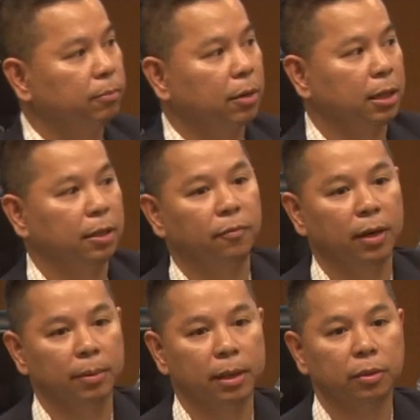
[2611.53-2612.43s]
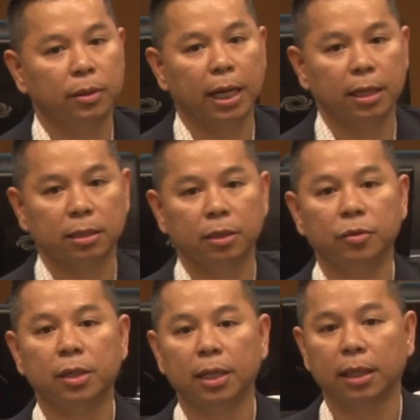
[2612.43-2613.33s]
product development through data that
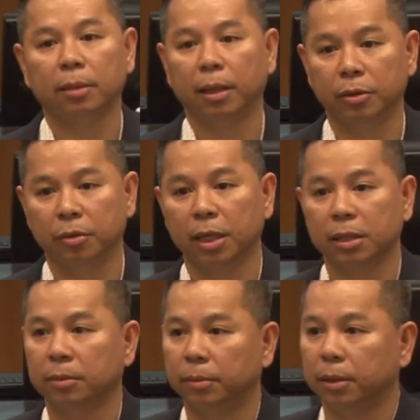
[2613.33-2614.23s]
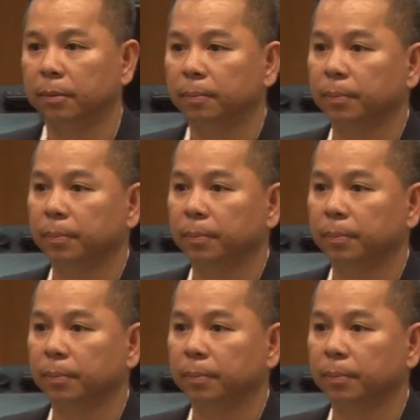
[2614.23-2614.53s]
you collect about your customer,